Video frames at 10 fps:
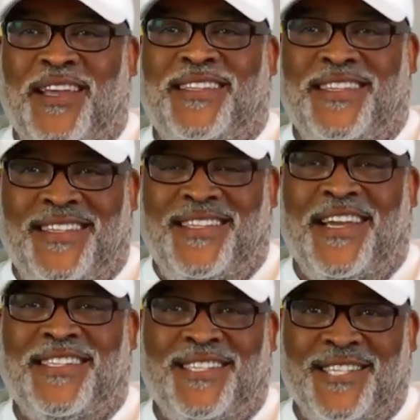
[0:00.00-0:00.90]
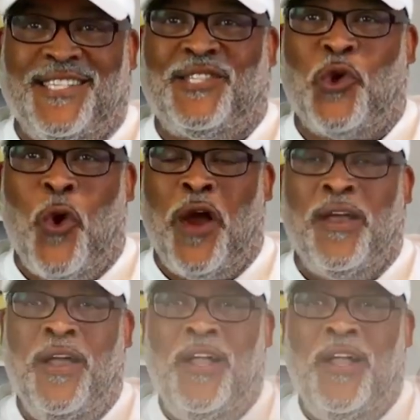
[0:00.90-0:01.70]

this is just the start